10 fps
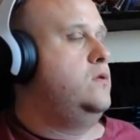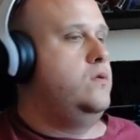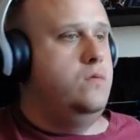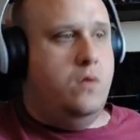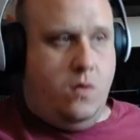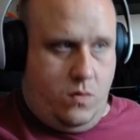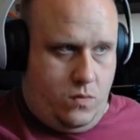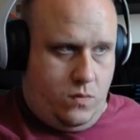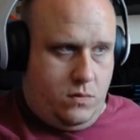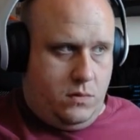You know.
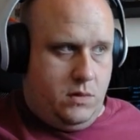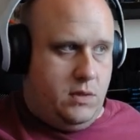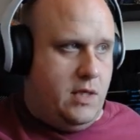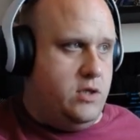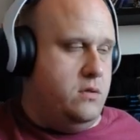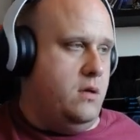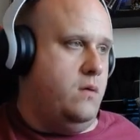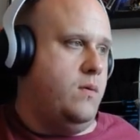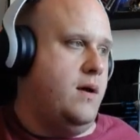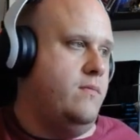Station.
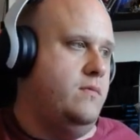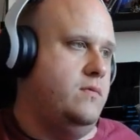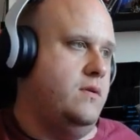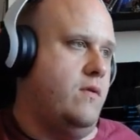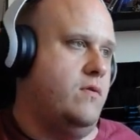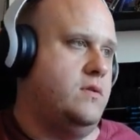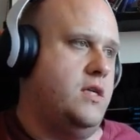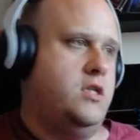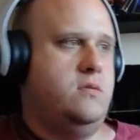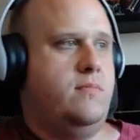Oh, why are we doing that
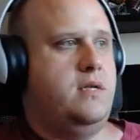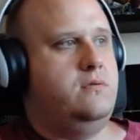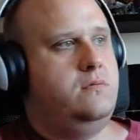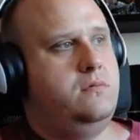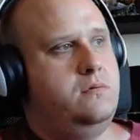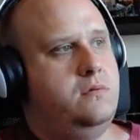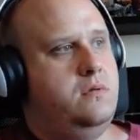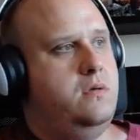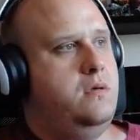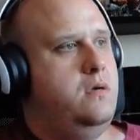rotation?
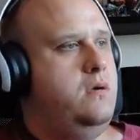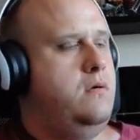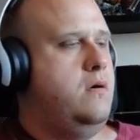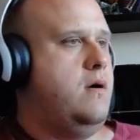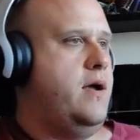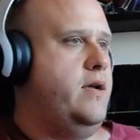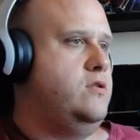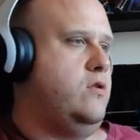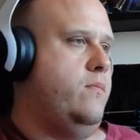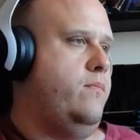Alright,
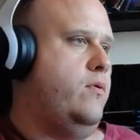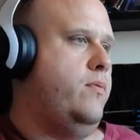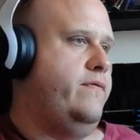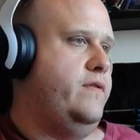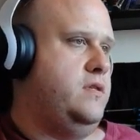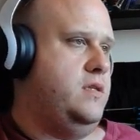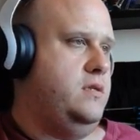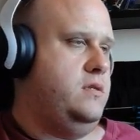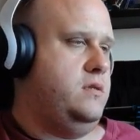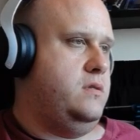he's got proper
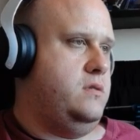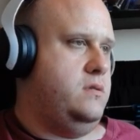feces.